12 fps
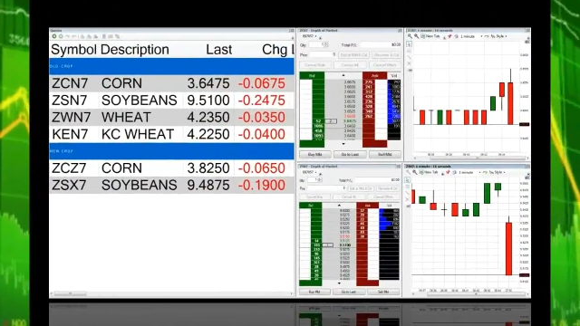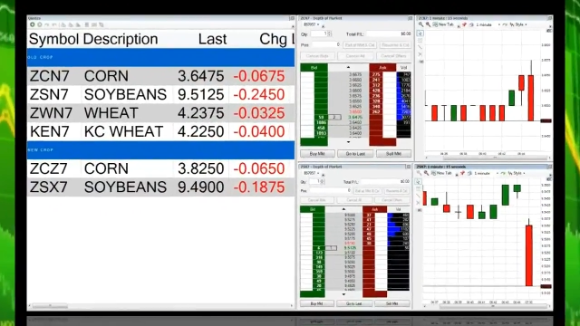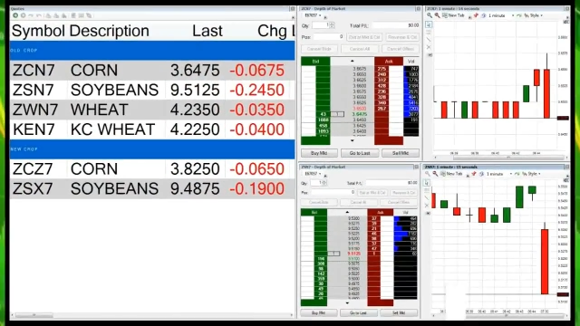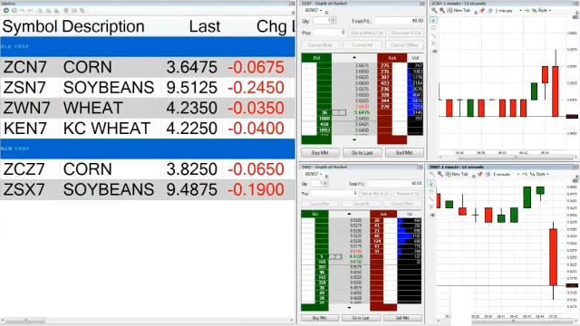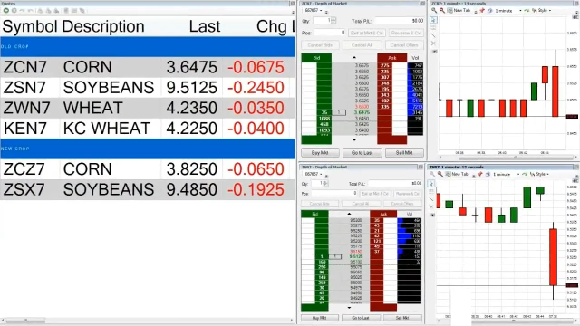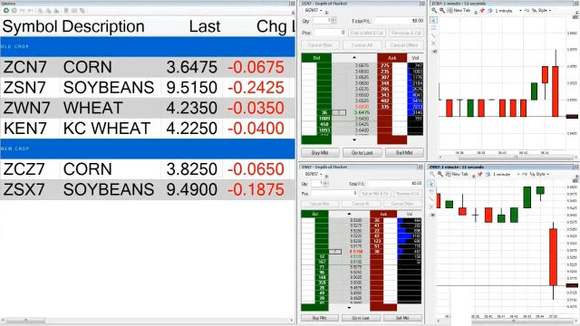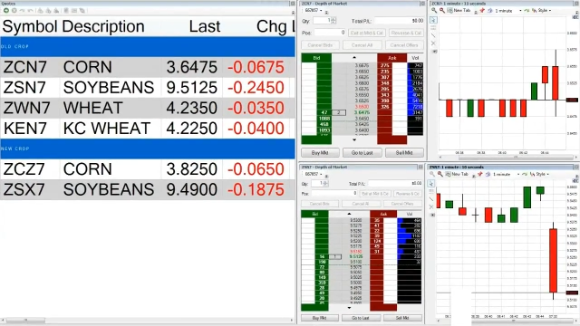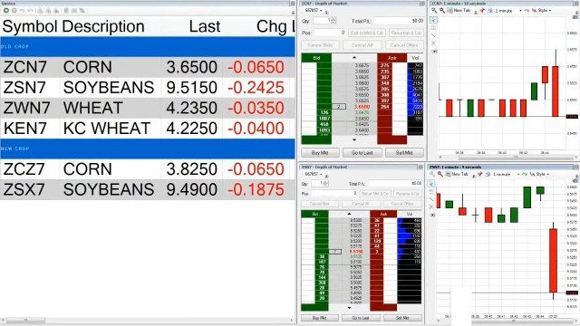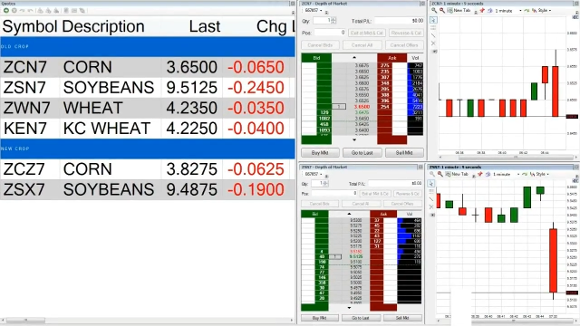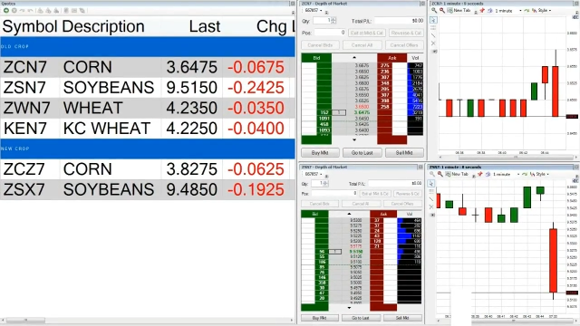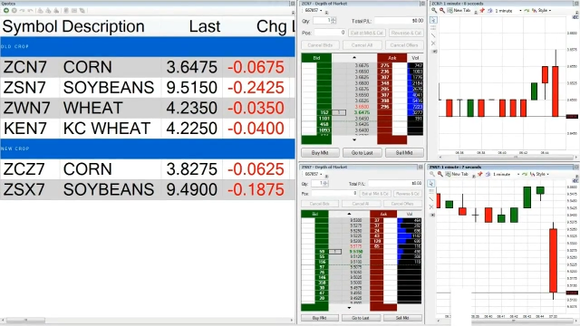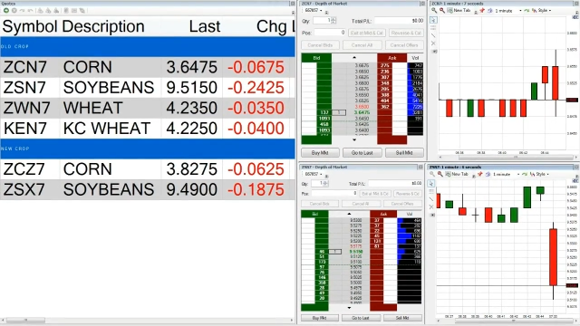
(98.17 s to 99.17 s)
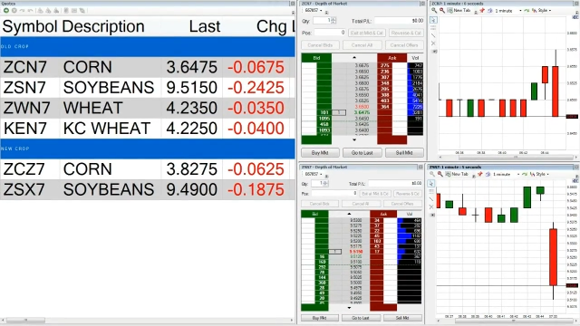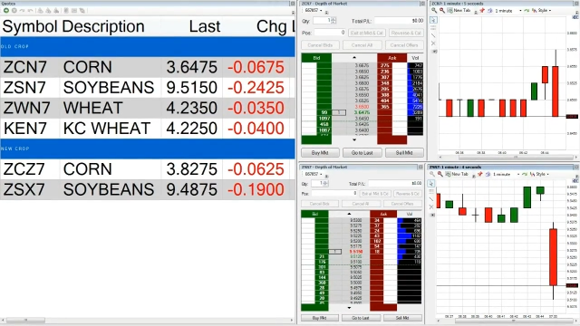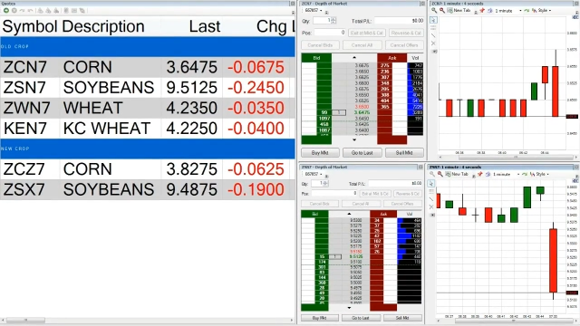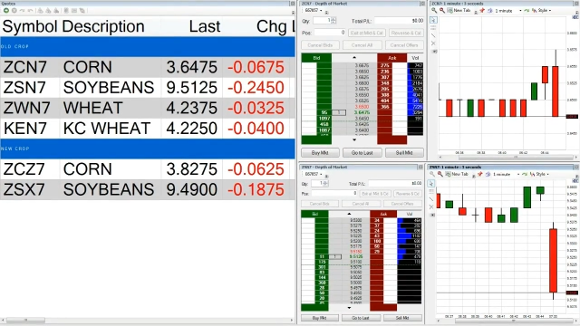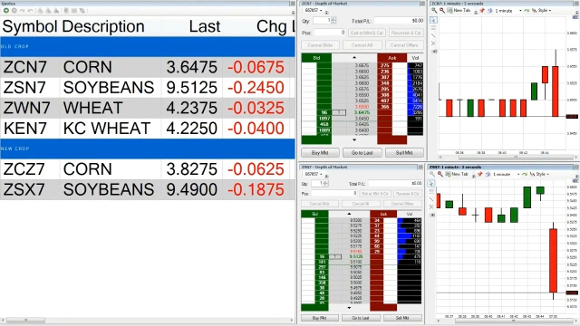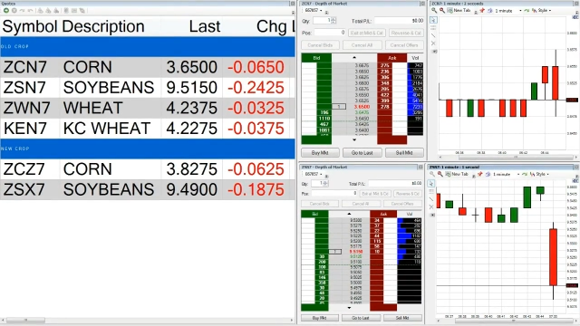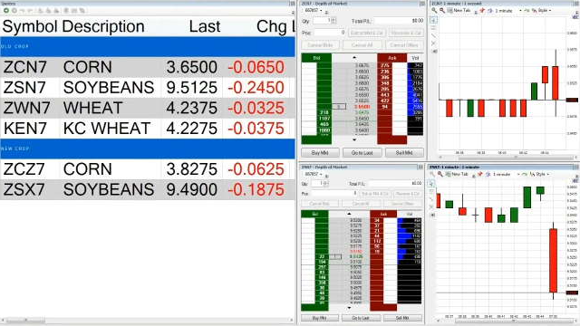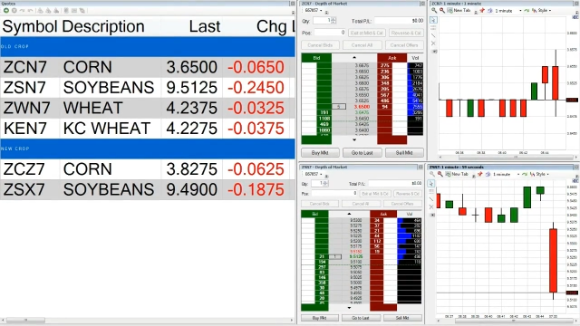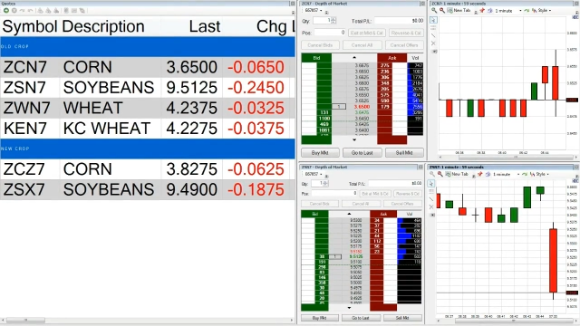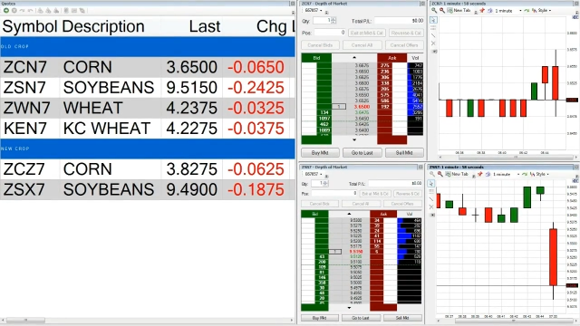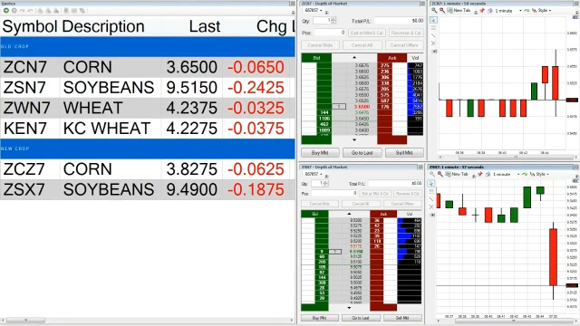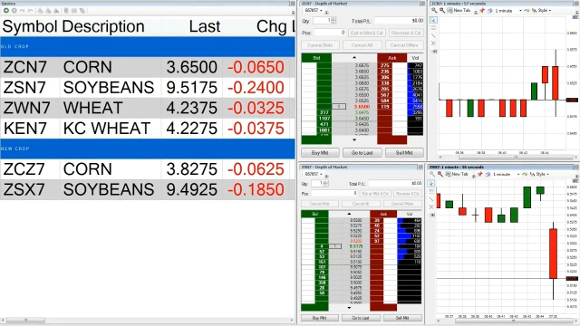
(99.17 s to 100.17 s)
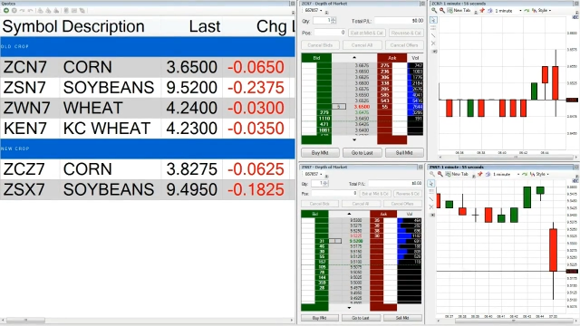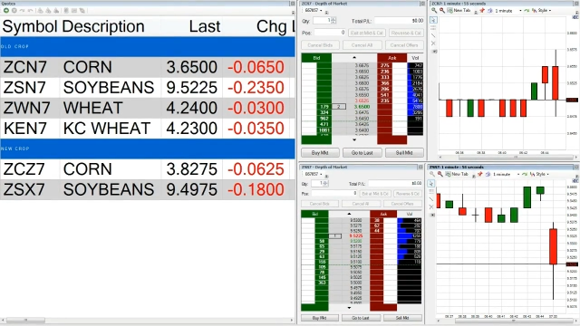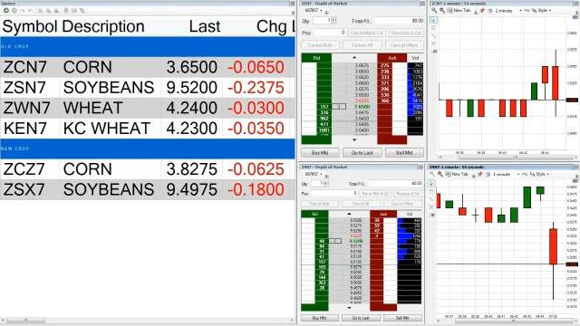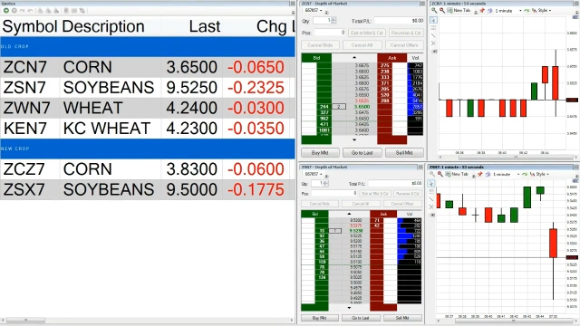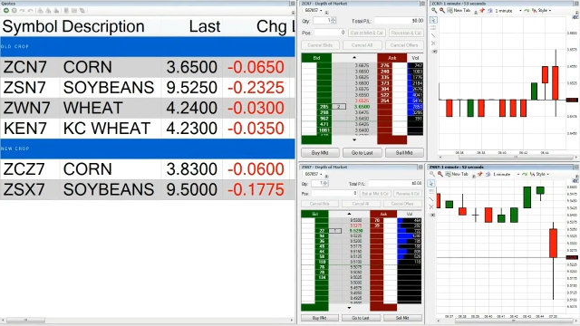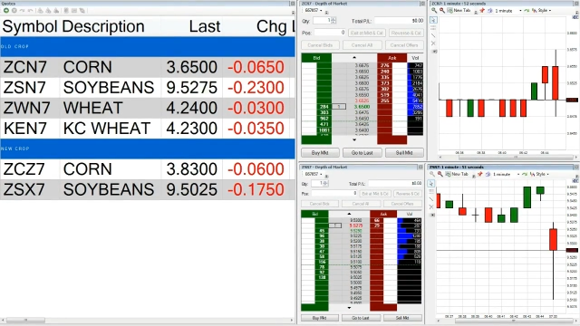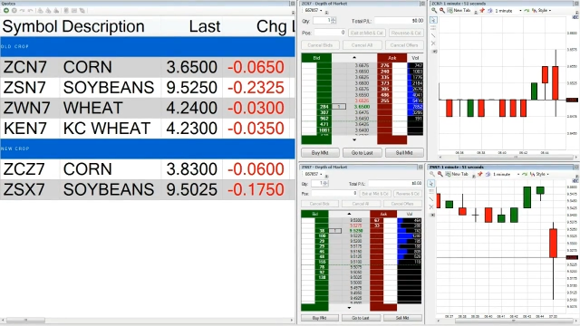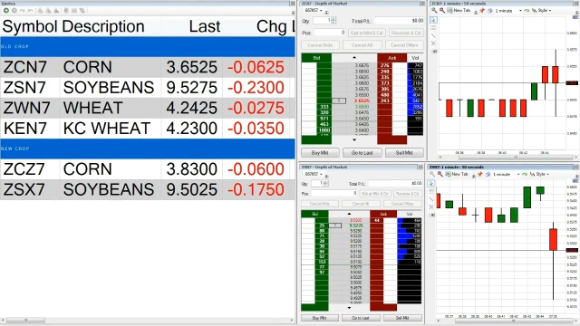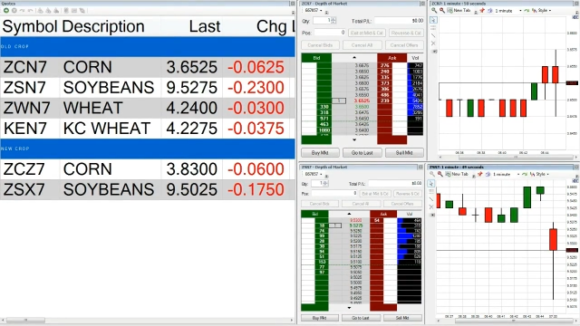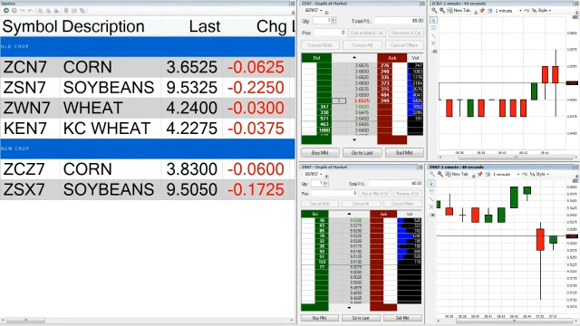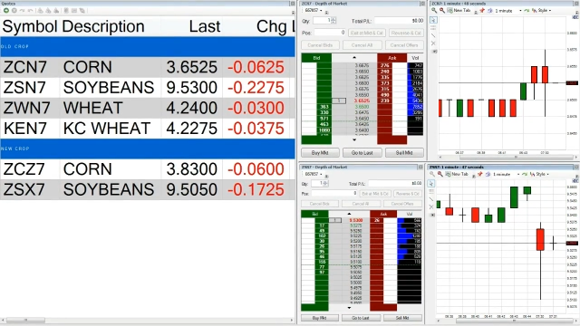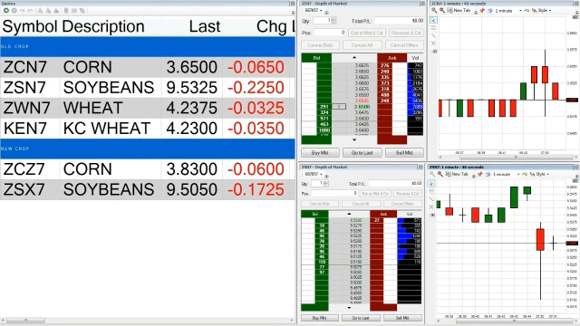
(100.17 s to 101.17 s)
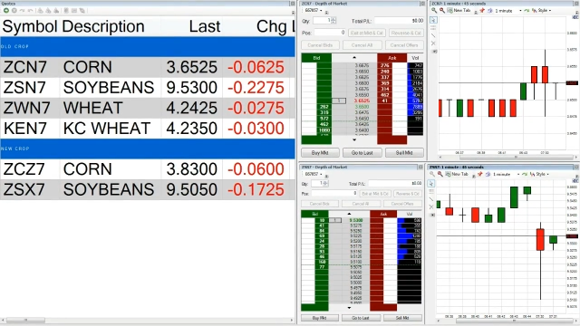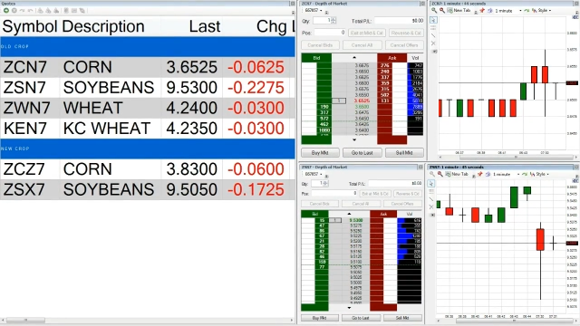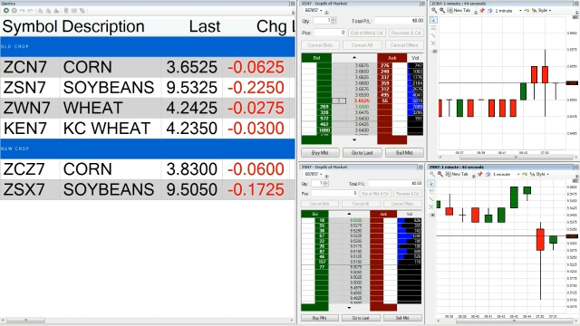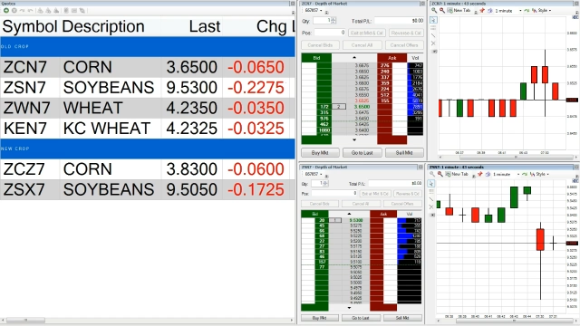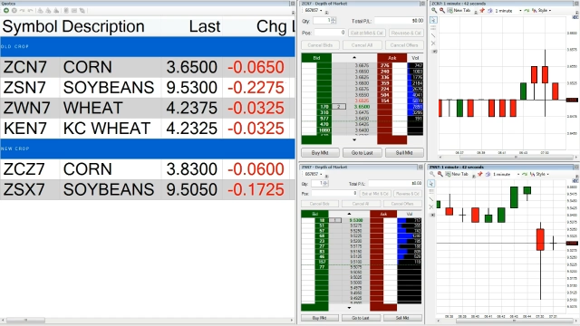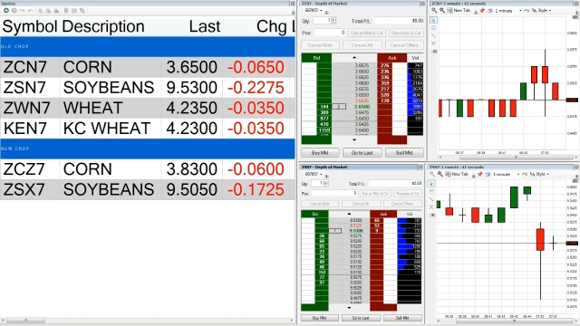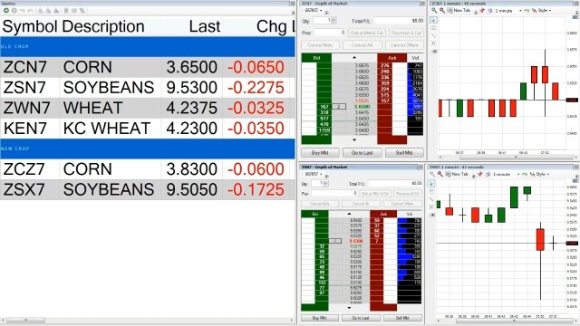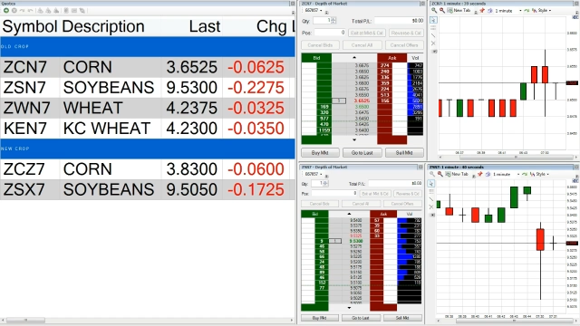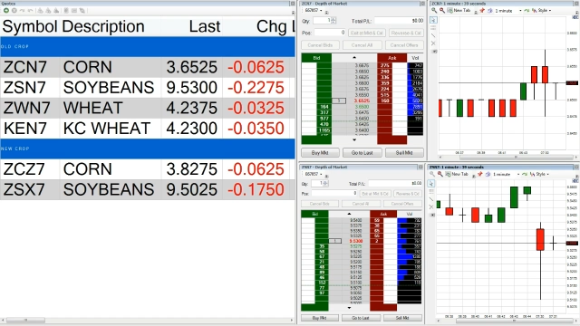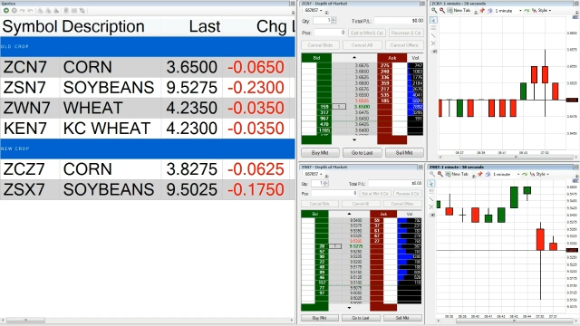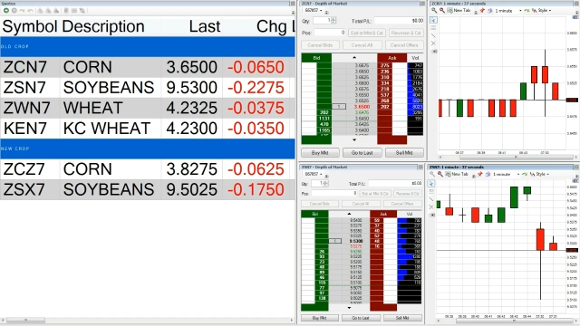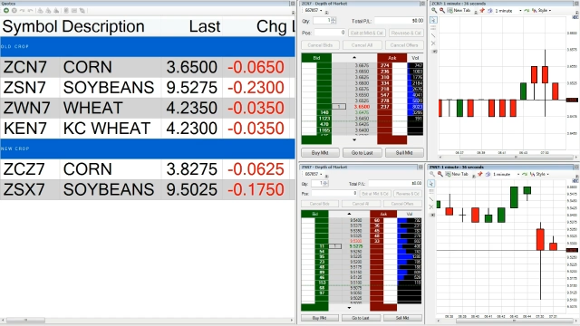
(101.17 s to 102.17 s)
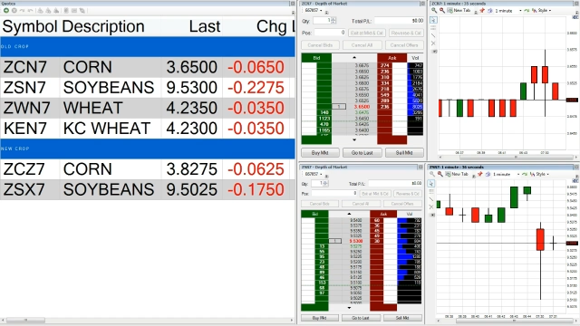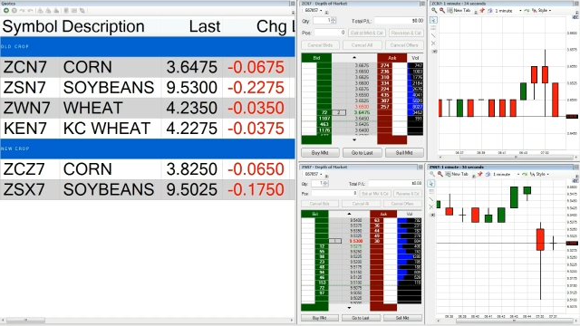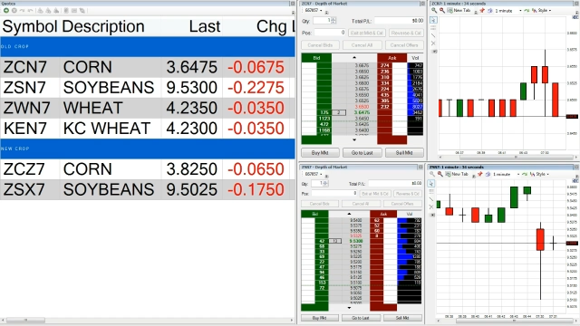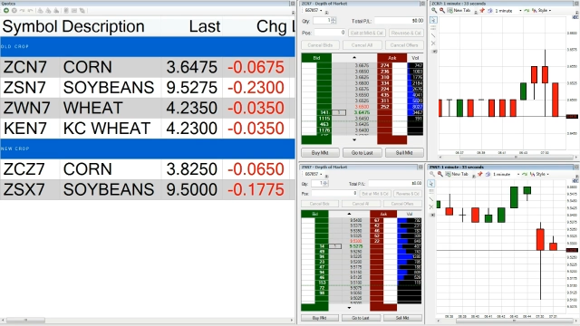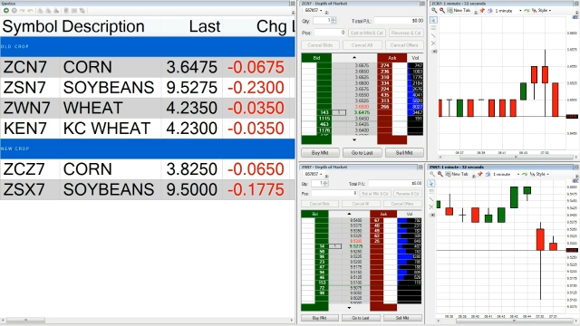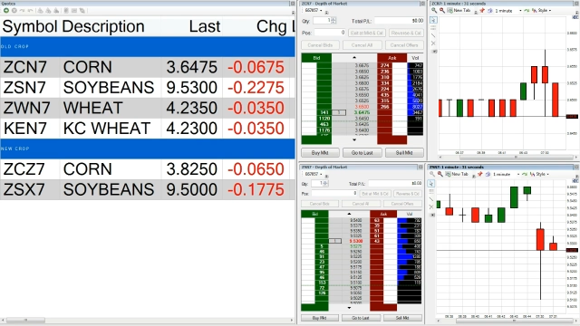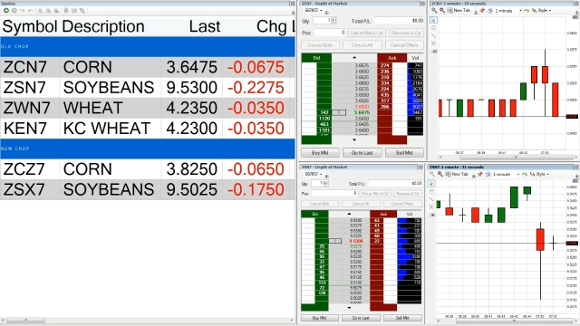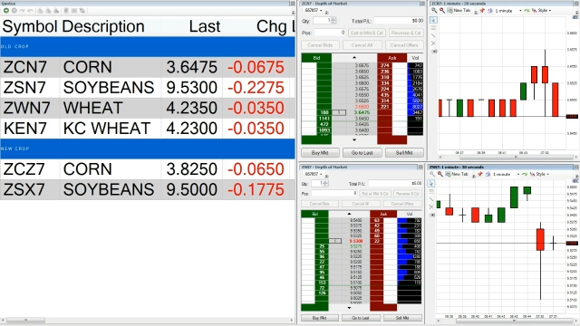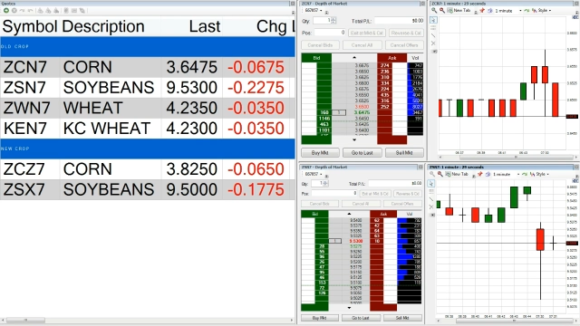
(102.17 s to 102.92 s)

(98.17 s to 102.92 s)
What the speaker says: Nobody's mouth can be seen.